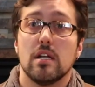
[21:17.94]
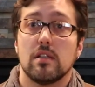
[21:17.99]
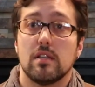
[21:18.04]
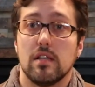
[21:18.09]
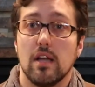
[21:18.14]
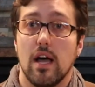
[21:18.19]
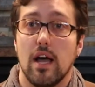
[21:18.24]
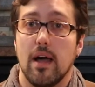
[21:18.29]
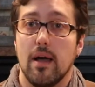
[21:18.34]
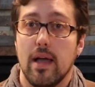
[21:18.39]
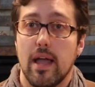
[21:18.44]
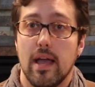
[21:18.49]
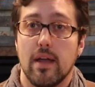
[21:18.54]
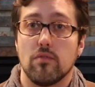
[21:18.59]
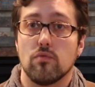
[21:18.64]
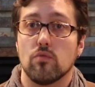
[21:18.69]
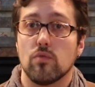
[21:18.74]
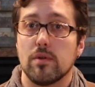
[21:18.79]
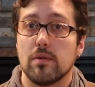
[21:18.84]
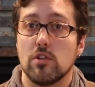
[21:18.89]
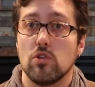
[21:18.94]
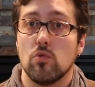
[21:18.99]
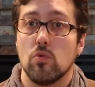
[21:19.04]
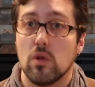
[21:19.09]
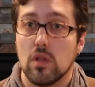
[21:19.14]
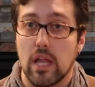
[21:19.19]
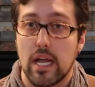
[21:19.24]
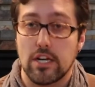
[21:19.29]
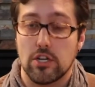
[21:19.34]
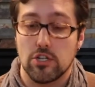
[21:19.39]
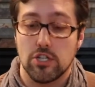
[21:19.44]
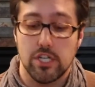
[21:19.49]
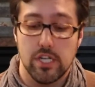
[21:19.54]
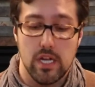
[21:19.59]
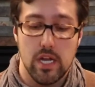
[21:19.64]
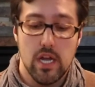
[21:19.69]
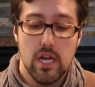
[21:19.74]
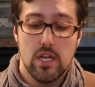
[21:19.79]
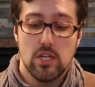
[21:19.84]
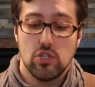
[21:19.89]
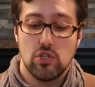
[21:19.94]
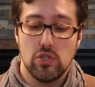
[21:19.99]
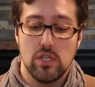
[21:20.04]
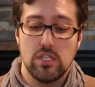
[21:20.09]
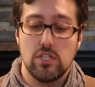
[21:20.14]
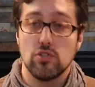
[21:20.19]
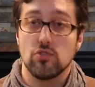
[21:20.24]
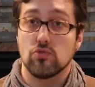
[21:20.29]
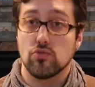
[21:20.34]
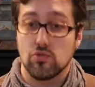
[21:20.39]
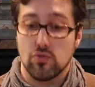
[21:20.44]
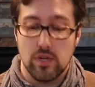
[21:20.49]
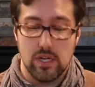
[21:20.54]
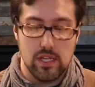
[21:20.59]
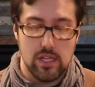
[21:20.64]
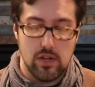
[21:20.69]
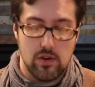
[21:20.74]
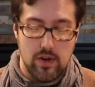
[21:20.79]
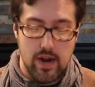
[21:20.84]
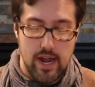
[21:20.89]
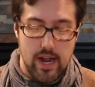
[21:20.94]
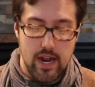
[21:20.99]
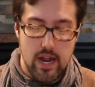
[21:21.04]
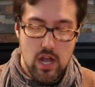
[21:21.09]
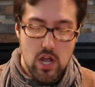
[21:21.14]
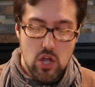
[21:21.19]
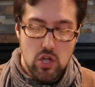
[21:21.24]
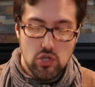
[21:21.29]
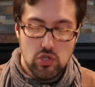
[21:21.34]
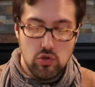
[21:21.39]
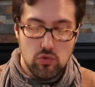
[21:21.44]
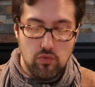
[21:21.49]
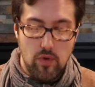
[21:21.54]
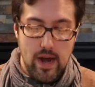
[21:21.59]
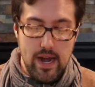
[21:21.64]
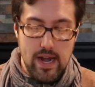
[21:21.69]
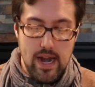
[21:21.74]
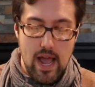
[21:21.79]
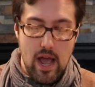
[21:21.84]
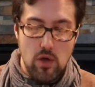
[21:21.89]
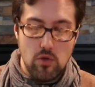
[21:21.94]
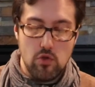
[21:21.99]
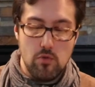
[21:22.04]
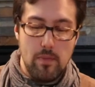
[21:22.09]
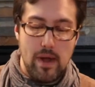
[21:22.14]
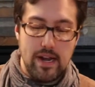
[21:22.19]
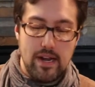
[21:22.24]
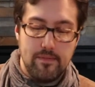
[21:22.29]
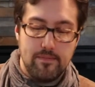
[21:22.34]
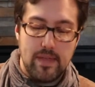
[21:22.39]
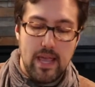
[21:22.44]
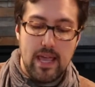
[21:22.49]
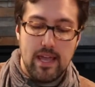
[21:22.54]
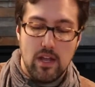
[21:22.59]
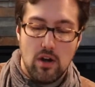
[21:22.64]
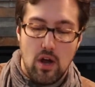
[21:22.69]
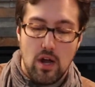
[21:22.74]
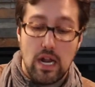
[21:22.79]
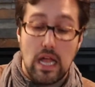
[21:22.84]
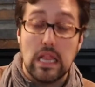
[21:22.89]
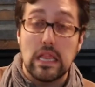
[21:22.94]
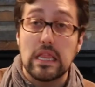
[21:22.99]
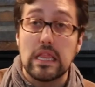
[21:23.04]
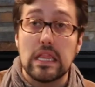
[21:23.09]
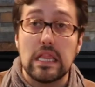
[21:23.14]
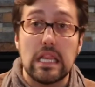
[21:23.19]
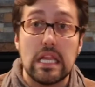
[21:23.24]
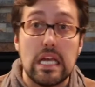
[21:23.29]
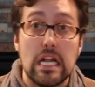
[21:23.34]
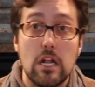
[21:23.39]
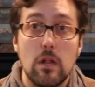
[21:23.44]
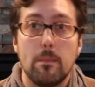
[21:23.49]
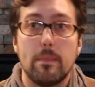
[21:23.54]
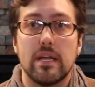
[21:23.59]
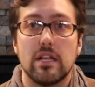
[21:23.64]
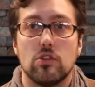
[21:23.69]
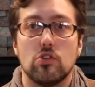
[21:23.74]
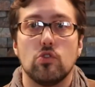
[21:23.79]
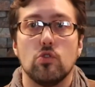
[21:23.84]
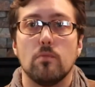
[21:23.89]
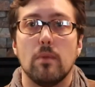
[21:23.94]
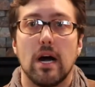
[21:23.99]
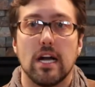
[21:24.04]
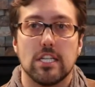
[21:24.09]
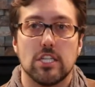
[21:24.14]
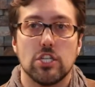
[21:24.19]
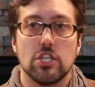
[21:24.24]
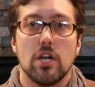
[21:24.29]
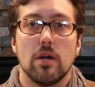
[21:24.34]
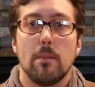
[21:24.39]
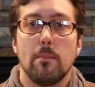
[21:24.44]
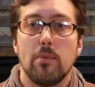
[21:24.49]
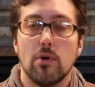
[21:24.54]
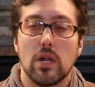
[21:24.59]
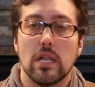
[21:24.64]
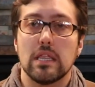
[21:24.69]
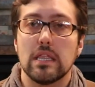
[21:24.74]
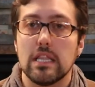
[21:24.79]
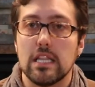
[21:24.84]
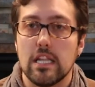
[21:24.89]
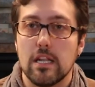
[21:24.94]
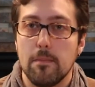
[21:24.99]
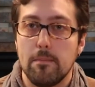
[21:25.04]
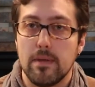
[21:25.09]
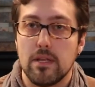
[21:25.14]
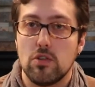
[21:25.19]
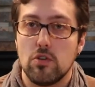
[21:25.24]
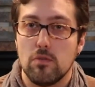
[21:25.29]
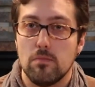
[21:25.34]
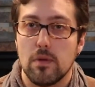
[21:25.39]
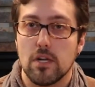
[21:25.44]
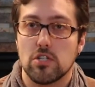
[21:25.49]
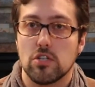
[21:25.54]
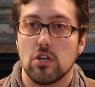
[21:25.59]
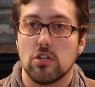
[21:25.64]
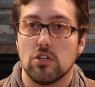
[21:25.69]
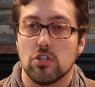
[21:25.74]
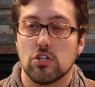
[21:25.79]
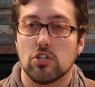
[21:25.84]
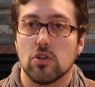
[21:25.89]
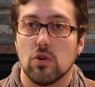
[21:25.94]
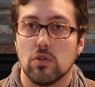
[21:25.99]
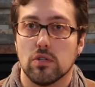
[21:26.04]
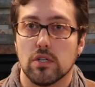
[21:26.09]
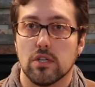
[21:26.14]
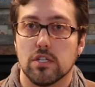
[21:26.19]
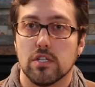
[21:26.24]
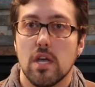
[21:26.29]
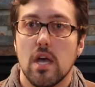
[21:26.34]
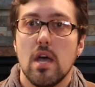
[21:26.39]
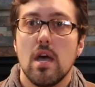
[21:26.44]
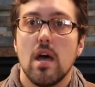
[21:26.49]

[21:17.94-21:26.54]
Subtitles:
and renewal energy. So this is really great. So right now you might have taken on a little bit too much, put a little bit too much on your shoulders.